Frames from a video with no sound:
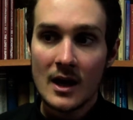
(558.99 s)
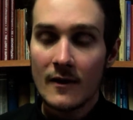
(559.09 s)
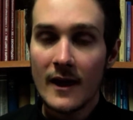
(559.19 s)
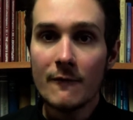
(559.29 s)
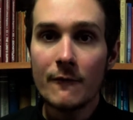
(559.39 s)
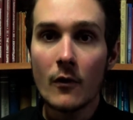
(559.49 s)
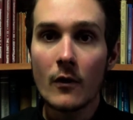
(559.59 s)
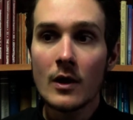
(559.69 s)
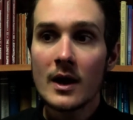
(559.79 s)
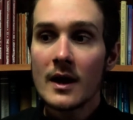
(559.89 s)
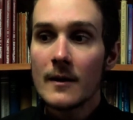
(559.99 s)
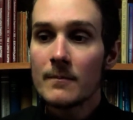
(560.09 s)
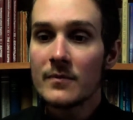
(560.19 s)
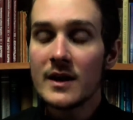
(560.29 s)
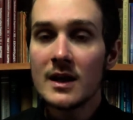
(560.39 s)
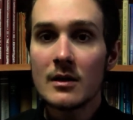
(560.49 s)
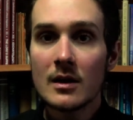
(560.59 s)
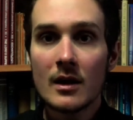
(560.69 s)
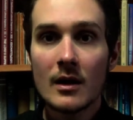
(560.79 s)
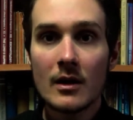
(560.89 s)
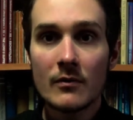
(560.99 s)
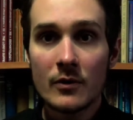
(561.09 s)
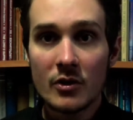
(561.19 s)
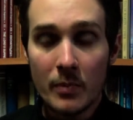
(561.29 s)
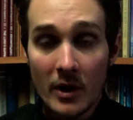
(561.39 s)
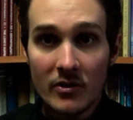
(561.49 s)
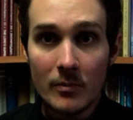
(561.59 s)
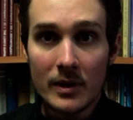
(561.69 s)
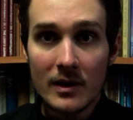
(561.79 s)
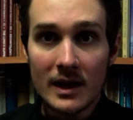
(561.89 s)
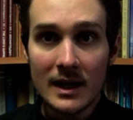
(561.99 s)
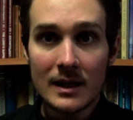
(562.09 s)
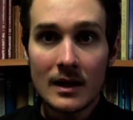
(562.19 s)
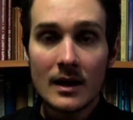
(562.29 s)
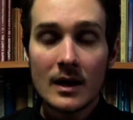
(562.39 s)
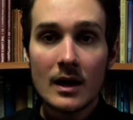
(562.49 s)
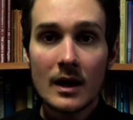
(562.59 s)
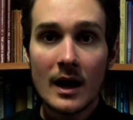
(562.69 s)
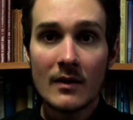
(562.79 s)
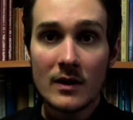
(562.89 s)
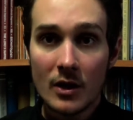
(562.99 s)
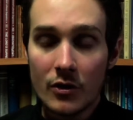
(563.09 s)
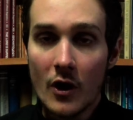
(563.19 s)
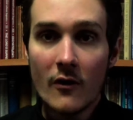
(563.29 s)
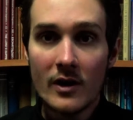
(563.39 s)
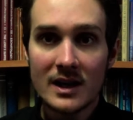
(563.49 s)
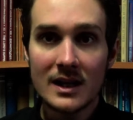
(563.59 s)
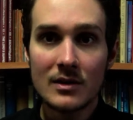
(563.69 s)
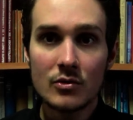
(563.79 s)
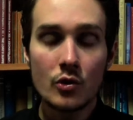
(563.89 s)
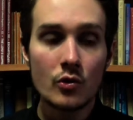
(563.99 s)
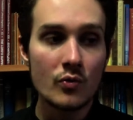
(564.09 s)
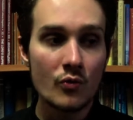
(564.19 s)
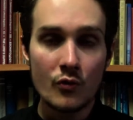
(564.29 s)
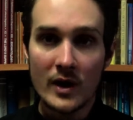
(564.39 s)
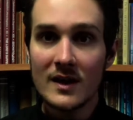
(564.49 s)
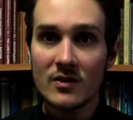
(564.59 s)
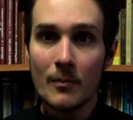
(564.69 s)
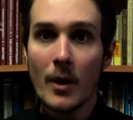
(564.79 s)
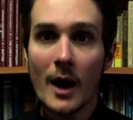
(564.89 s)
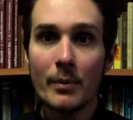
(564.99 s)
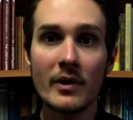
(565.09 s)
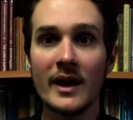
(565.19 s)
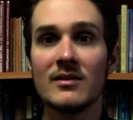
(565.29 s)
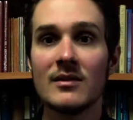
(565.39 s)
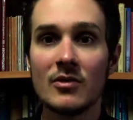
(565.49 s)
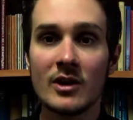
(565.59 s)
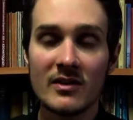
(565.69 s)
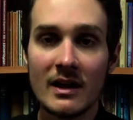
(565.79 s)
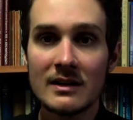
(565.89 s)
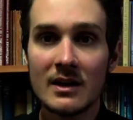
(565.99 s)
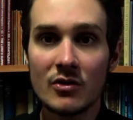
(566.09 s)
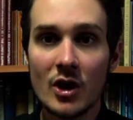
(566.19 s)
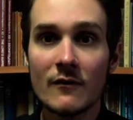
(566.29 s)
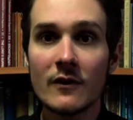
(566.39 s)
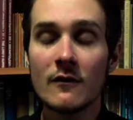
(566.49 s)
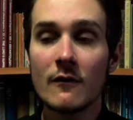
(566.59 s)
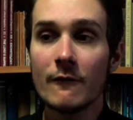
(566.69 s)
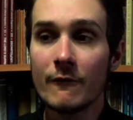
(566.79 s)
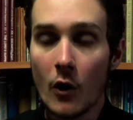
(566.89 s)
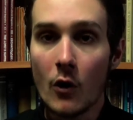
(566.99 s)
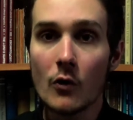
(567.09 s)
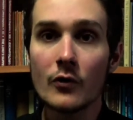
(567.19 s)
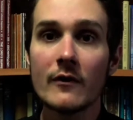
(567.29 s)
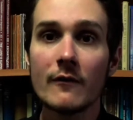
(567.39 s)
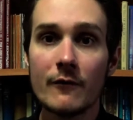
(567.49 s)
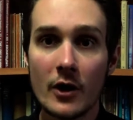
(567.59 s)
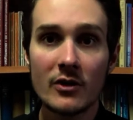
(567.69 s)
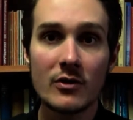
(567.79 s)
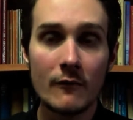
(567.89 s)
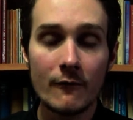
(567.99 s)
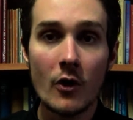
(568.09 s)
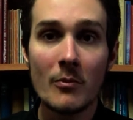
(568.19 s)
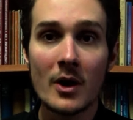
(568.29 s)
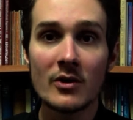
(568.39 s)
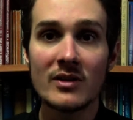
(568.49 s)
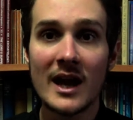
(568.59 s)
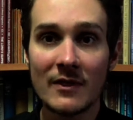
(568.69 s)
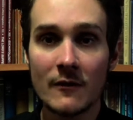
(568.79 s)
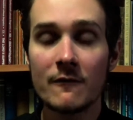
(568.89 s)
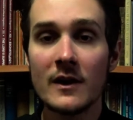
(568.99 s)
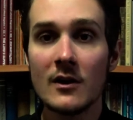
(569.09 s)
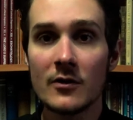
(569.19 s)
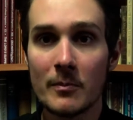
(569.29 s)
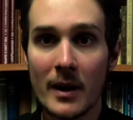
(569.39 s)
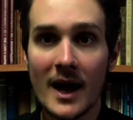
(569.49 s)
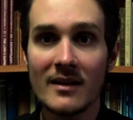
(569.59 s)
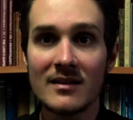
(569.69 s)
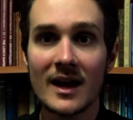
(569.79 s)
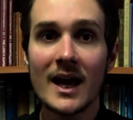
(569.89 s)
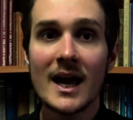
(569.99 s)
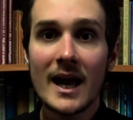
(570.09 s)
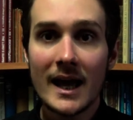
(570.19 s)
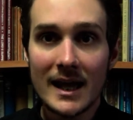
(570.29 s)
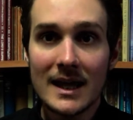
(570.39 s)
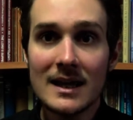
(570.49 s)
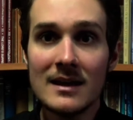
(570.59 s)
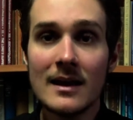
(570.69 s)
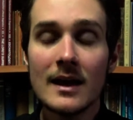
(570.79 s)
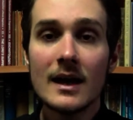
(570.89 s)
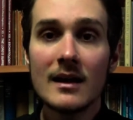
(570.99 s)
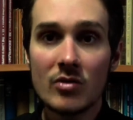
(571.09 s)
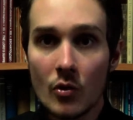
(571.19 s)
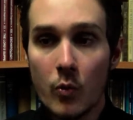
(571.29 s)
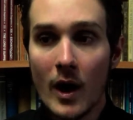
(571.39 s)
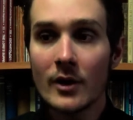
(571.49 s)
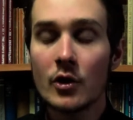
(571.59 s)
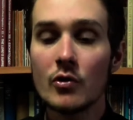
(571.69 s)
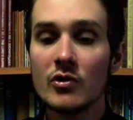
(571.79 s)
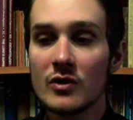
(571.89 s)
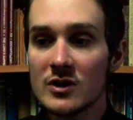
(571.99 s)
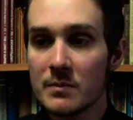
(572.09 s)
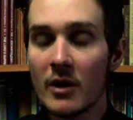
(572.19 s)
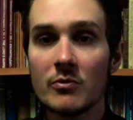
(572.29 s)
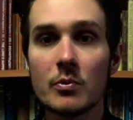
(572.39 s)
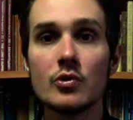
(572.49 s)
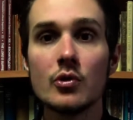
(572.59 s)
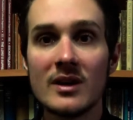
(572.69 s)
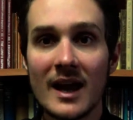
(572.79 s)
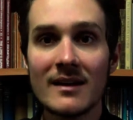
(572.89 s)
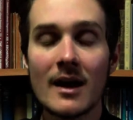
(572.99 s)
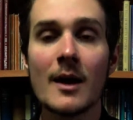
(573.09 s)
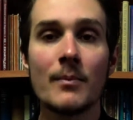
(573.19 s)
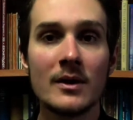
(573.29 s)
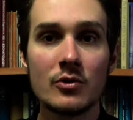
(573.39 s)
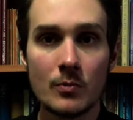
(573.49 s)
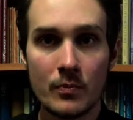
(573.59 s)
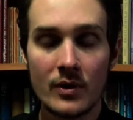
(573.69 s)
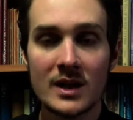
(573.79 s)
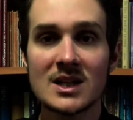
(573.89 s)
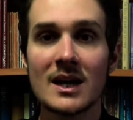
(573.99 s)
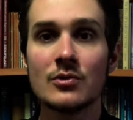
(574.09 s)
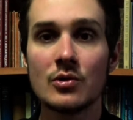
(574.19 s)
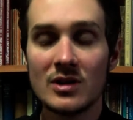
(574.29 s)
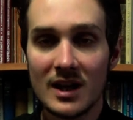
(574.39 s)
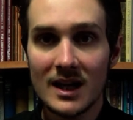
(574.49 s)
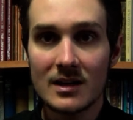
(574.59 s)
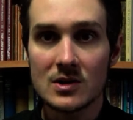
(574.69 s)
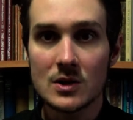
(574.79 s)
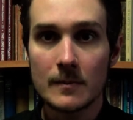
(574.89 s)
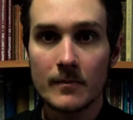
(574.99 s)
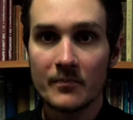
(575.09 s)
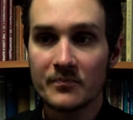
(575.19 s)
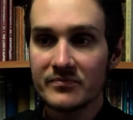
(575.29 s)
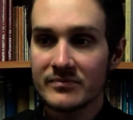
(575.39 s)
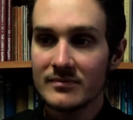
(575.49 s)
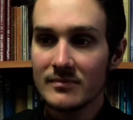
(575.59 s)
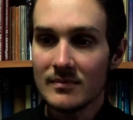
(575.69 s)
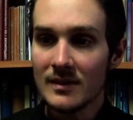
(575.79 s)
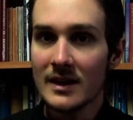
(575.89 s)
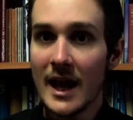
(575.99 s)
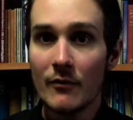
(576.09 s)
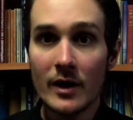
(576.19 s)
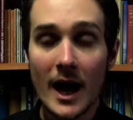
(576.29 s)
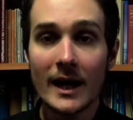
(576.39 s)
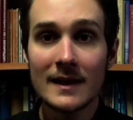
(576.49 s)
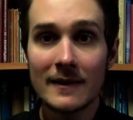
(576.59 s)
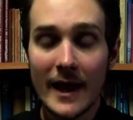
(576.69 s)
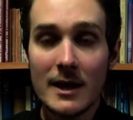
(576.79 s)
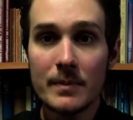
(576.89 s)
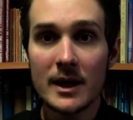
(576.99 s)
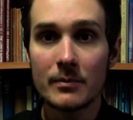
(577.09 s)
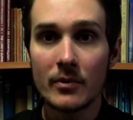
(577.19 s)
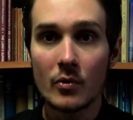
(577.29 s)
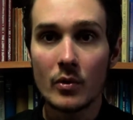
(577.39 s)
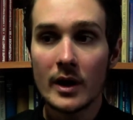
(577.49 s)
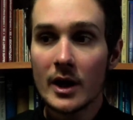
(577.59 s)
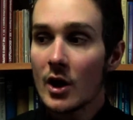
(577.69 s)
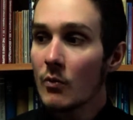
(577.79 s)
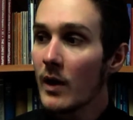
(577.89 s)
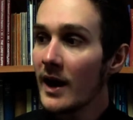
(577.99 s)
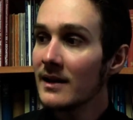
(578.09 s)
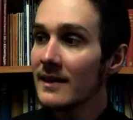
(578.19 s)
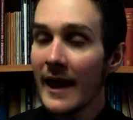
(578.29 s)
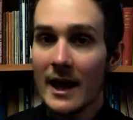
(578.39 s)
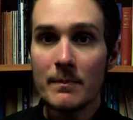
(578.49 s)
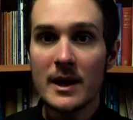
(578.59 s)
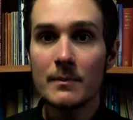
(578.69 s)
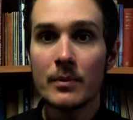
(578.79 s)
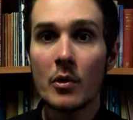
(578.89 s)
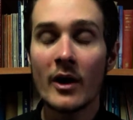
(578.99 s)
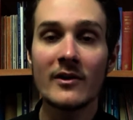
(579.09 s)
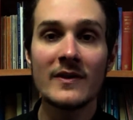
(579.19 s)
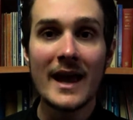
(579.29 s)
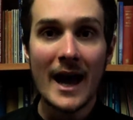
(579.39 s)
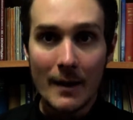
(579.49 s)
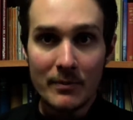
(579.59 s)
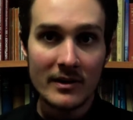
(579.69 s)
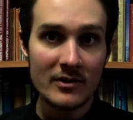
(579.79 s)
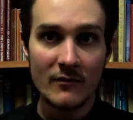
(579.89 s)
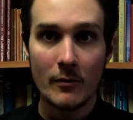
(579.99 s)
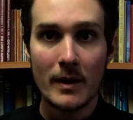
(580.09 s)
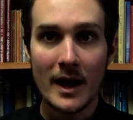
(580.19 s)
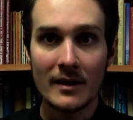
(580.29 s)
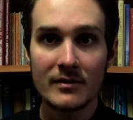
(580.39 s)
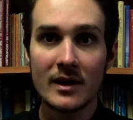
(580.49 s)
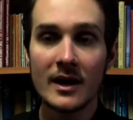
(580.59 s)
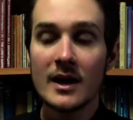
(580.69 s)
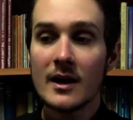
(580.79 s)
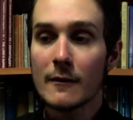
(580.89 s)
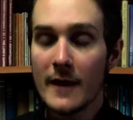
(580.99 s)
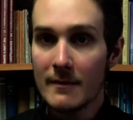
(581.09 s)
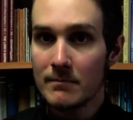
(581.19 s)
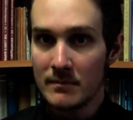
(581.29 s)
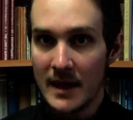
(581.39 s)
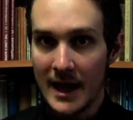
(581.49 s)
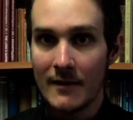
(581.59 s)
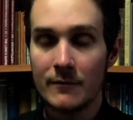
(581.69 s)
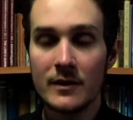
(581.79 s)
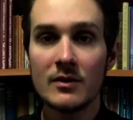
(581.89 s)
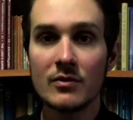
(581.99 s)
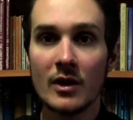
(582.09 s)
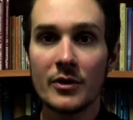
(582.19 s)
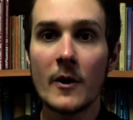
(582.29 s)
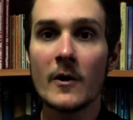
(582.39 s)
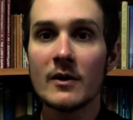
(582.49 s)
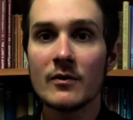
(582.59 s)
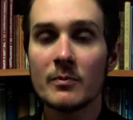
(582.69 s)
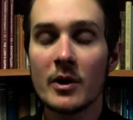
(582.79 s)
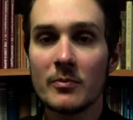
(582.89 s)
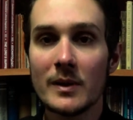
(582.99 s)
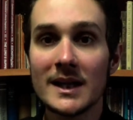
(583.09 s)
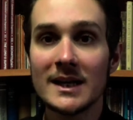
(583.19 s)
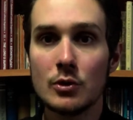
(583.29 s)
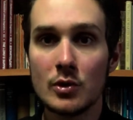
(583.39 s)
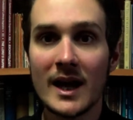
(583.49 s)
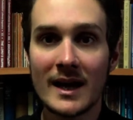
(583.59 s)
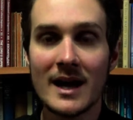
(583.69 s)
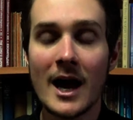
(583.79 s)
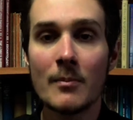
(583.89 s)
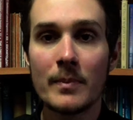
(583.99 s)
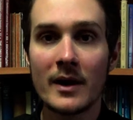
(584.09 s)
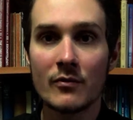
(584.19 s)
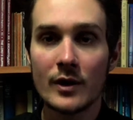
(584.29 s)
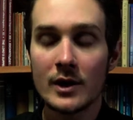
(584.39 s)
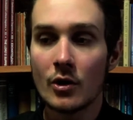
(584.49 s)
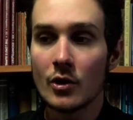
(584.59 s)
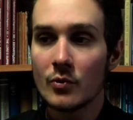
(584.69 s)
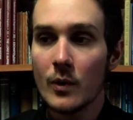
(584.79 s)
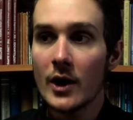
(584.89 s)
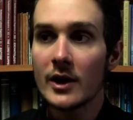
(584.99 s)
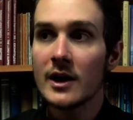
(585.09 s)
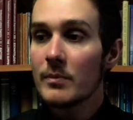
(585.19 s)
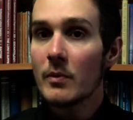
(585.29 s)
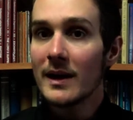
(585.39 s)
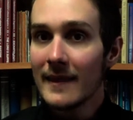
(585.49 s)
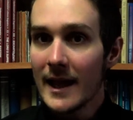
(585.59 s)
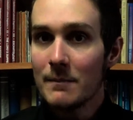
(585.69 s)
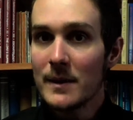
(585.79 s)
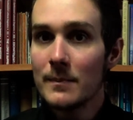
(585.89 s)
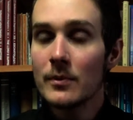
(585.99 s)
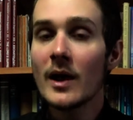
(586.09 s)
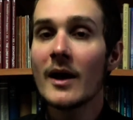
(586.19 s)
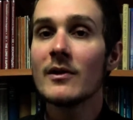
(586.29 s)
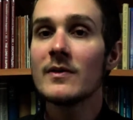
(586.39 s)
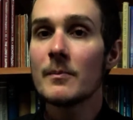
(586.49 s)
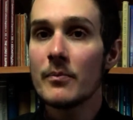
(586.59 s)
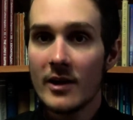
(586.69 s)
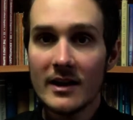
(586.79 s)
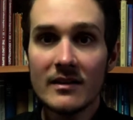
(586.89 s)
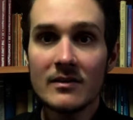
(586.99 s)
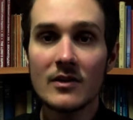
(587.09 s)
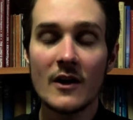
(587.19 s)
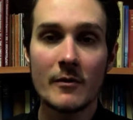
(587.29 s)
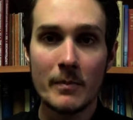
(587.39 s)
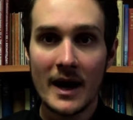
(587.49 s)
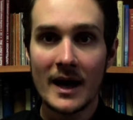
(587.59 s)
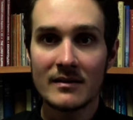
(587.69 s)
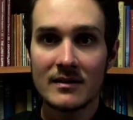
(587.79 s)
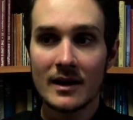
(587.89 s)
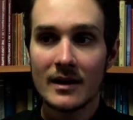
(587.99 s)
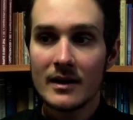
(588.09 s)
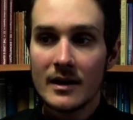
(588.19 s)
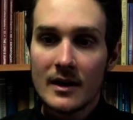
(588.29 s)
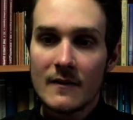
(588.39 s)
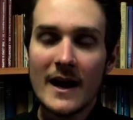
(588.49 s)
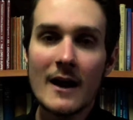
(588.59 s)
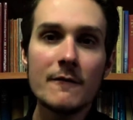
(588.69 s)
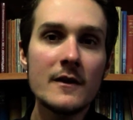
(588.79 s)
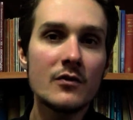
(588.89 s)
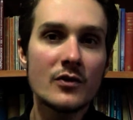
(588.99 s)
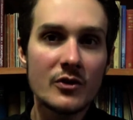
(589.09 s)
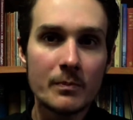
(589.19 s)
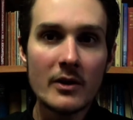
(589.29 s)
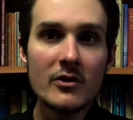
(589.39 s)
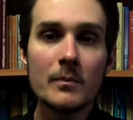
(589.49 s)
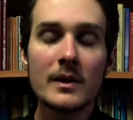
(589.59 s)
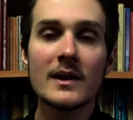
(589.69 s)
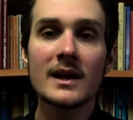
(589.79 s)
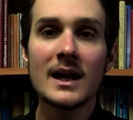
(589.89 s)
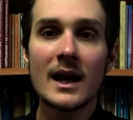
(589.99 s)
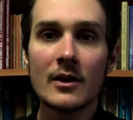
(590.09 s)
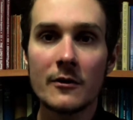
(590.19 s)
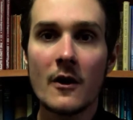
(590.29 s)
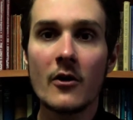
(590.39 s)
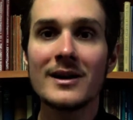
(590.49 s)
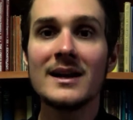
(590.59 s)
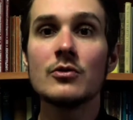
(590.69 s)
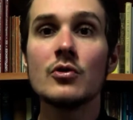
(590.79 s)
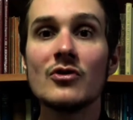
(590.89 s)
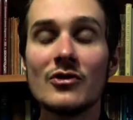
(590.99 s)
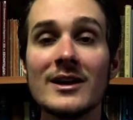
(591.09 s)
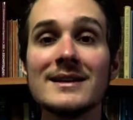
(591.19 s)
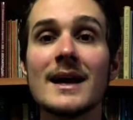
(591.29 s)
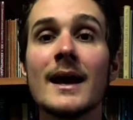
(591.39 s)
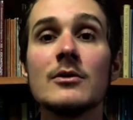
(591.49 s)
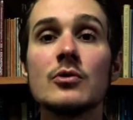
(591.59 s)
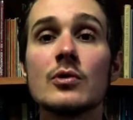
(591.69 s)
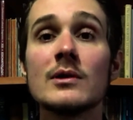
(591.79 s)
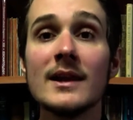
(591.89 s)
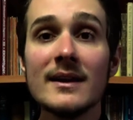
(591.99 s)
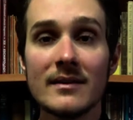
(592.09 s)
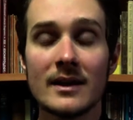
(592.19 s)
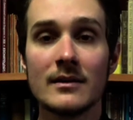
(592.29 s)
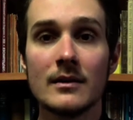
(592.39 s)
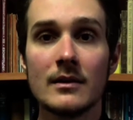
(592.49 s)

Therefore, the responsibility and the authority to read the Bible lessons on a Sunday service falls first and foremost at the feet of the pastor. He is the one who is responsible to get up and to preach and to teach. Now, regarding lay people, when lay people are in the absence of a pastor, then they have this authority and responsibility to get up and read God's word. But when lay people are in the presence of a pastor, They have this responsibility and authority to sit and to listen.